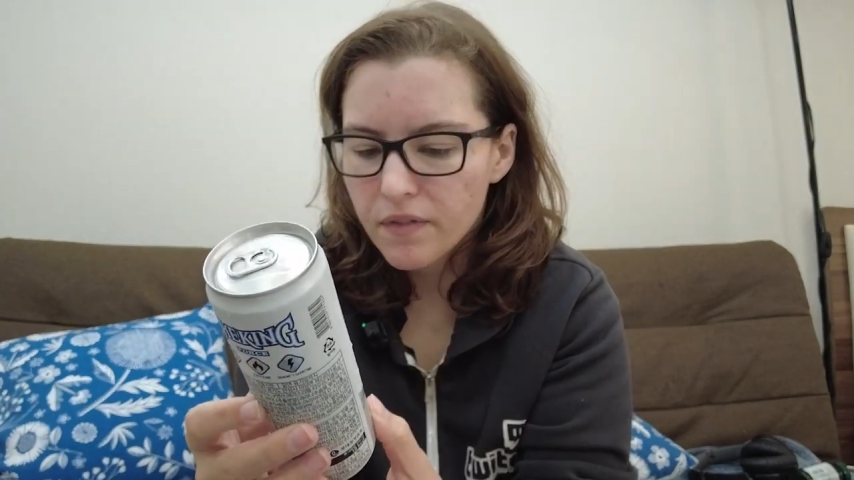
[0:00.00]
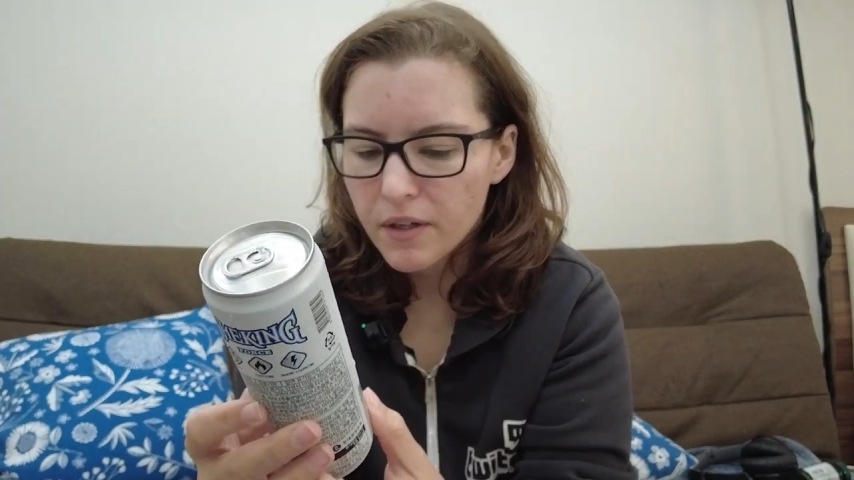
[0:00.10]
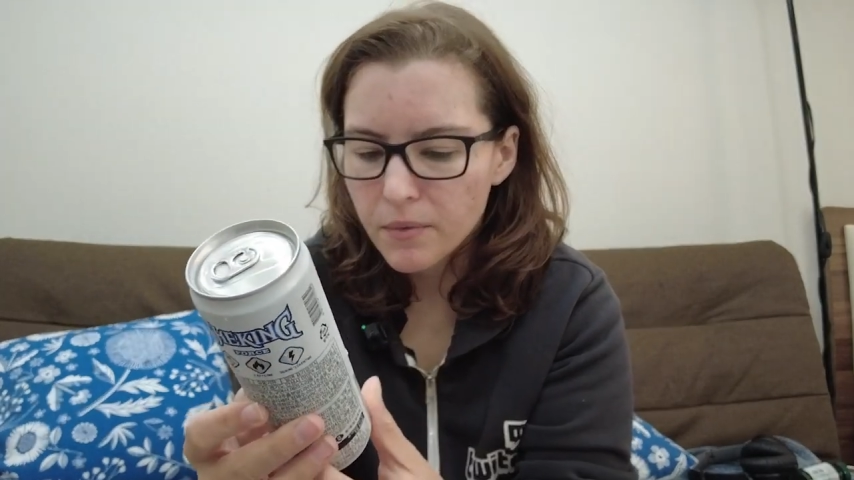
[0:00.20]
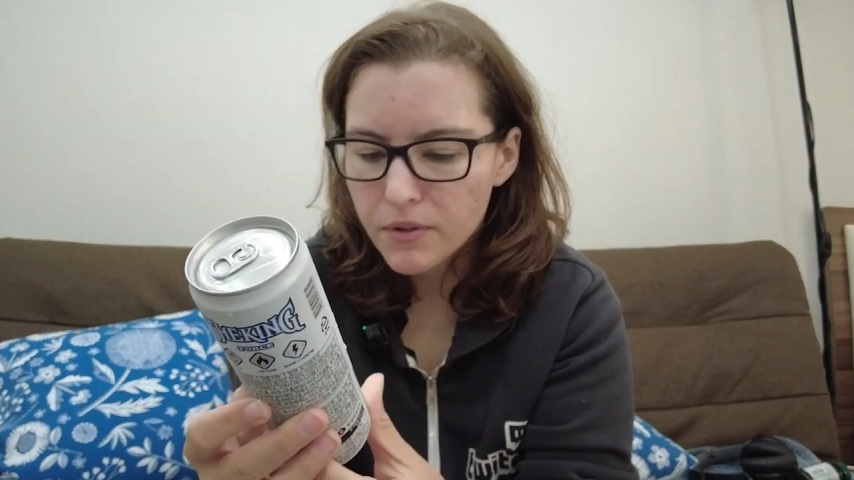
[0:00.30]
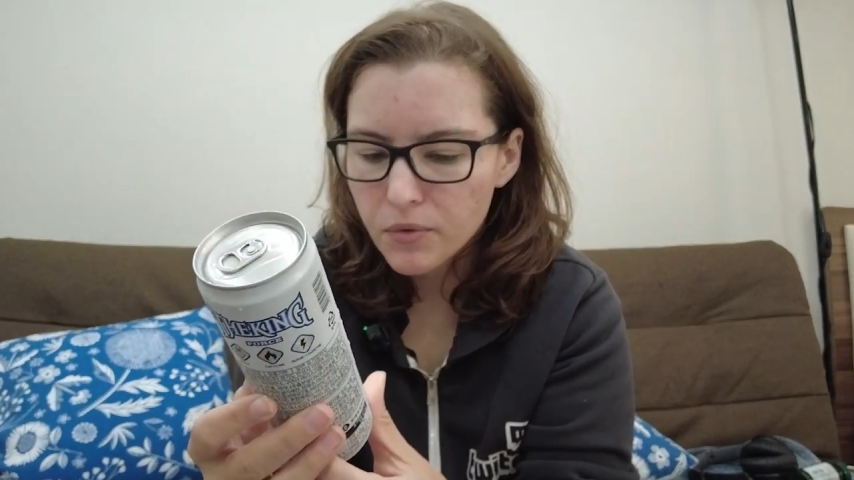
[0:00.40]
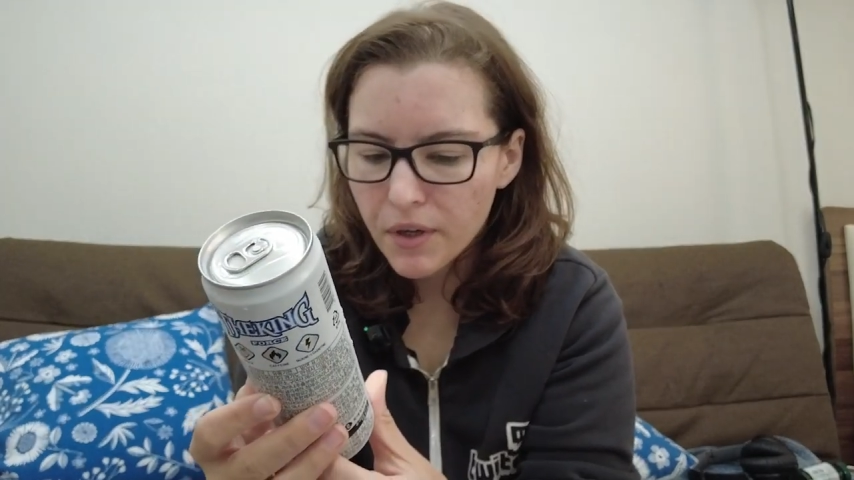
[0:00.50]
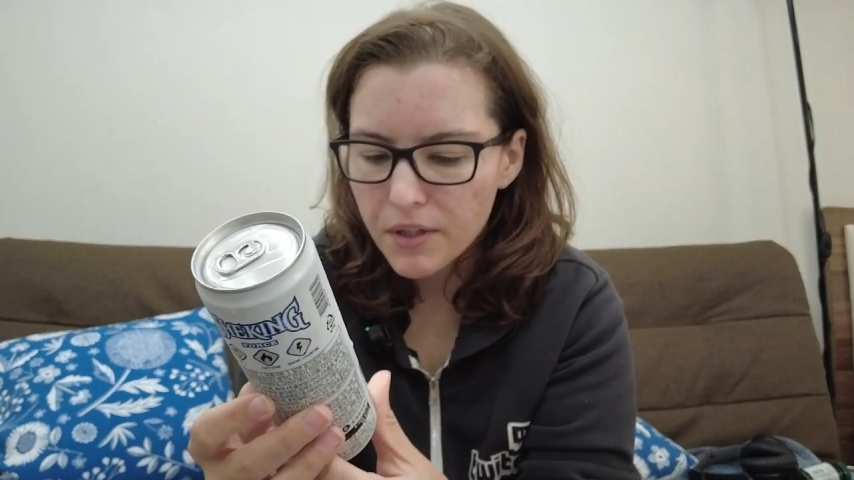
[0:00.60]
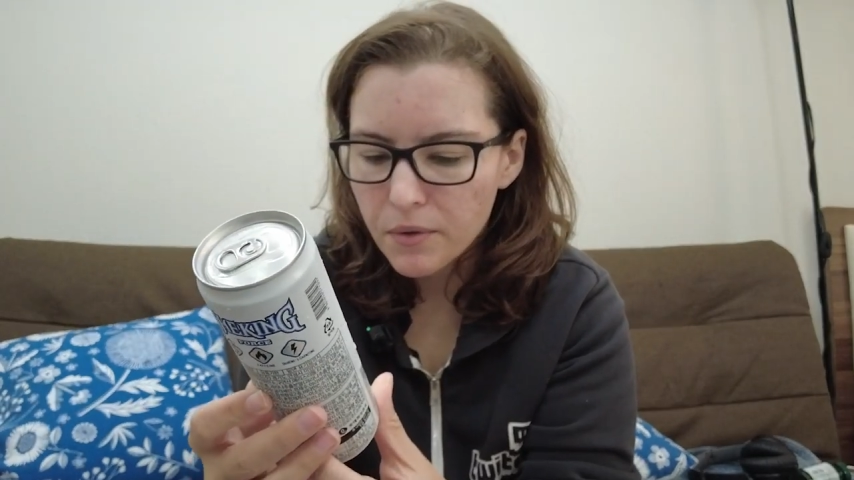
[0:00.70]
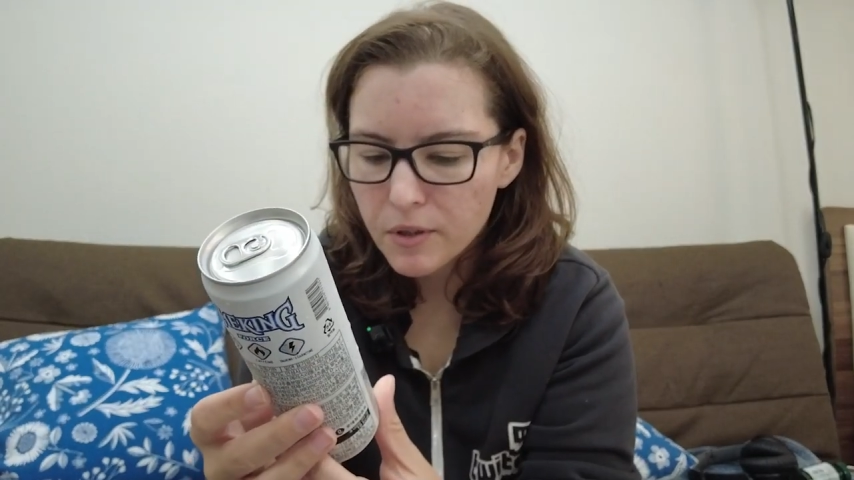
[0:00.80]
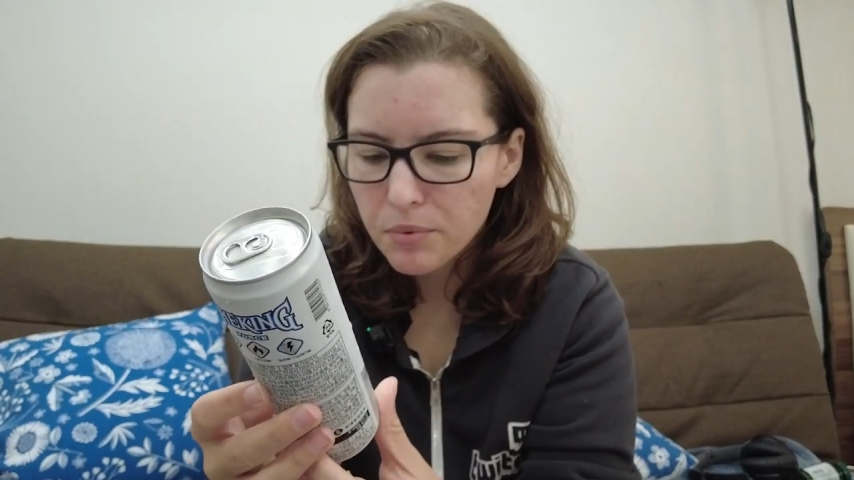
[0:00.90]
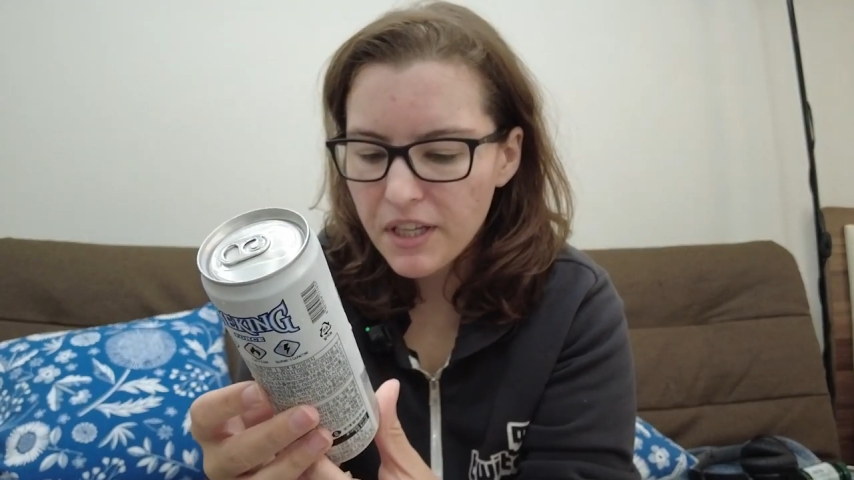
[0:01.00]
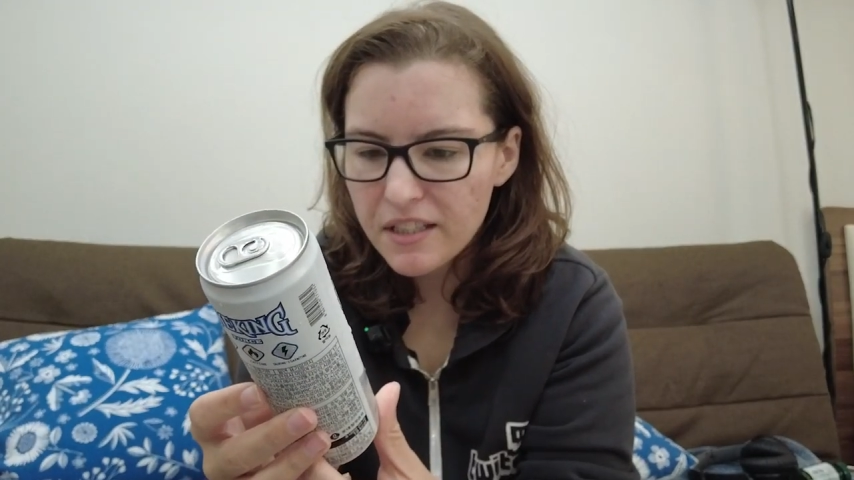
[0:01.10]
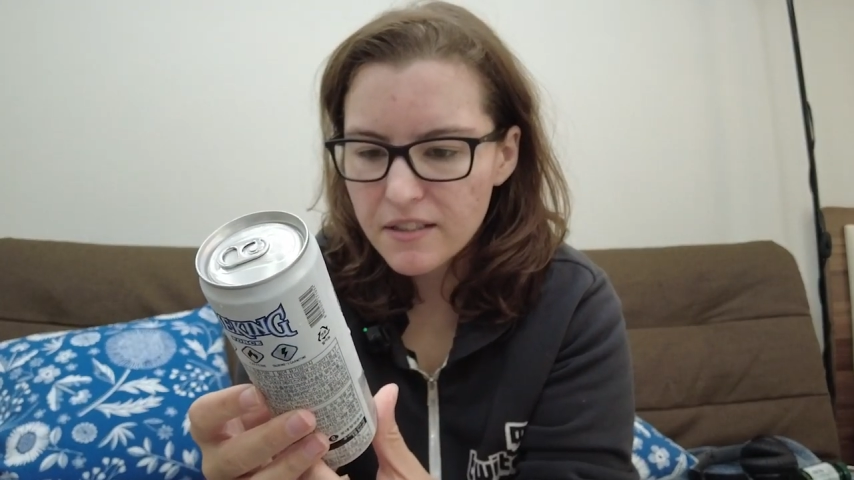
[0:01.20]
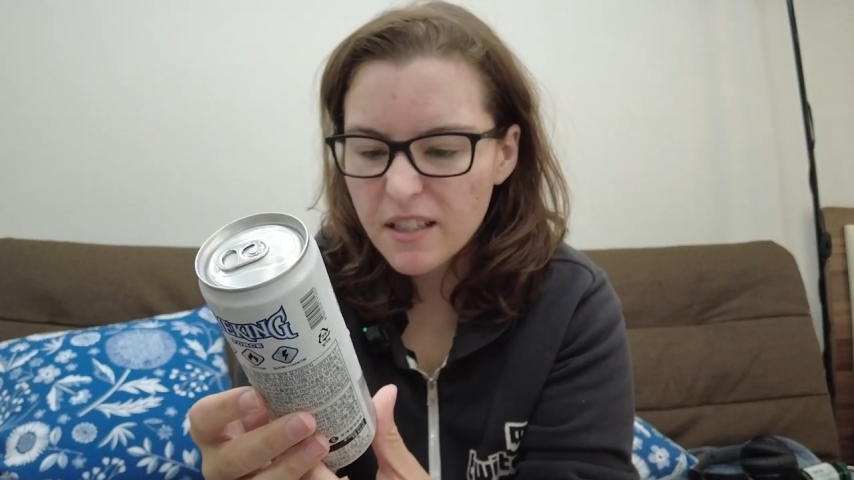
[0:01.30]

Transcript: I was trying to explain to